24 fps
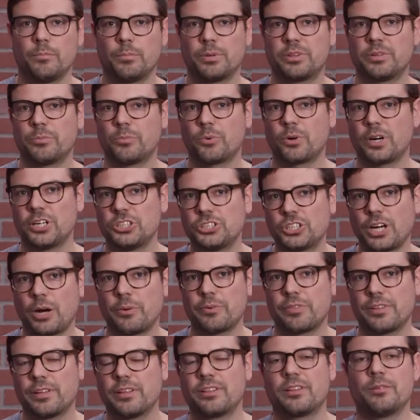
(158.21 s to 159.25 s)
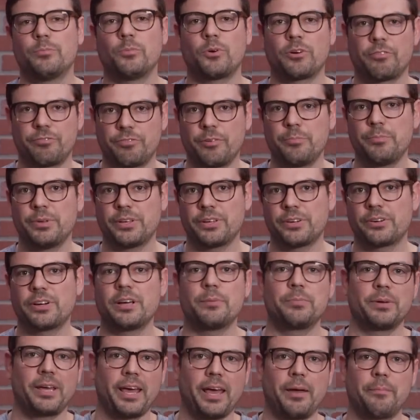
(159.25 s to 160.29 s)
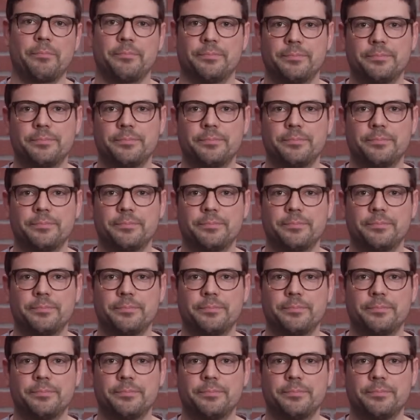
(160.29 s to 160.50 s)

but the more I shot with it, the more familiar it became.